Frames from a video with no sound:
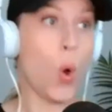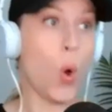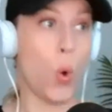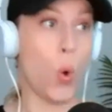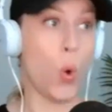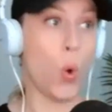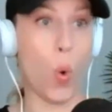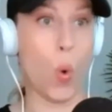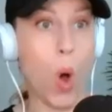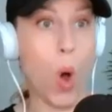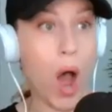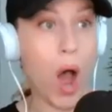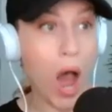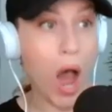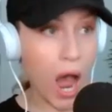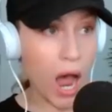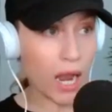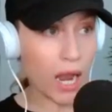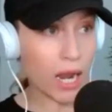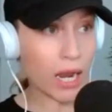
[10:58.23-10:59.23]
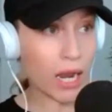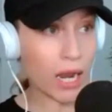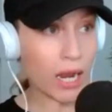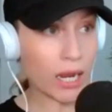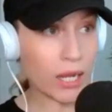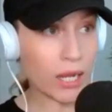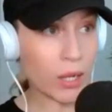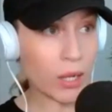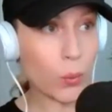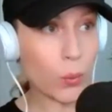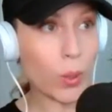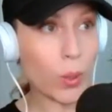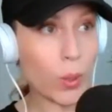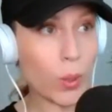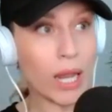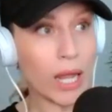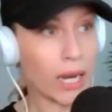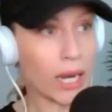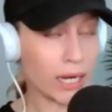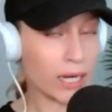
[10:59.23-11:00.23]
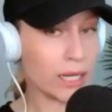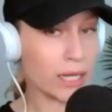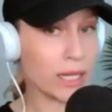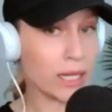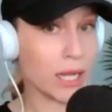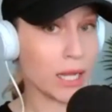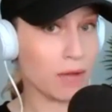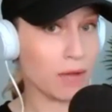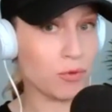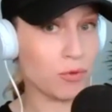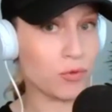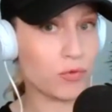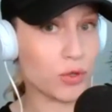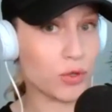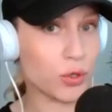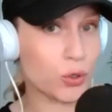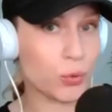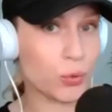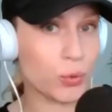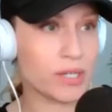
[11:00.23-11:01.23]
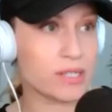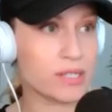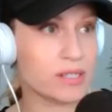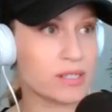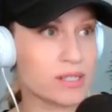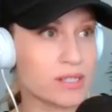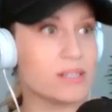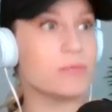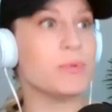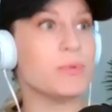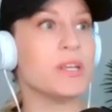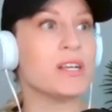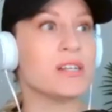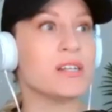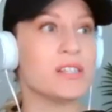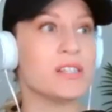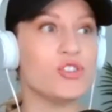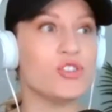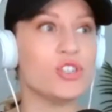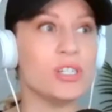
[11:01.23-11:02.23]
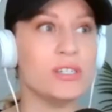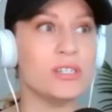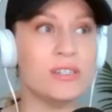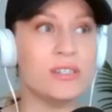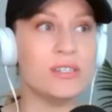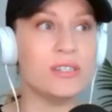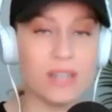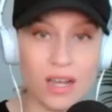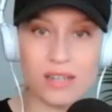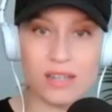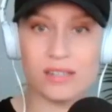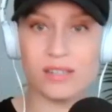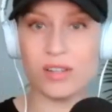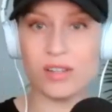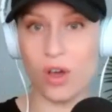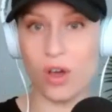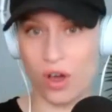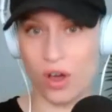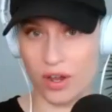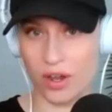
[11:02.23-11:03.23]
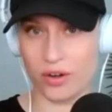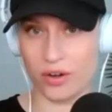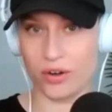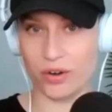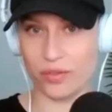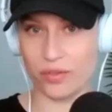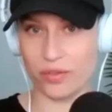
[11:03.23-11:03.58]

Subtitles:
Why? Well, I can think of a few reasons. Because if she does honor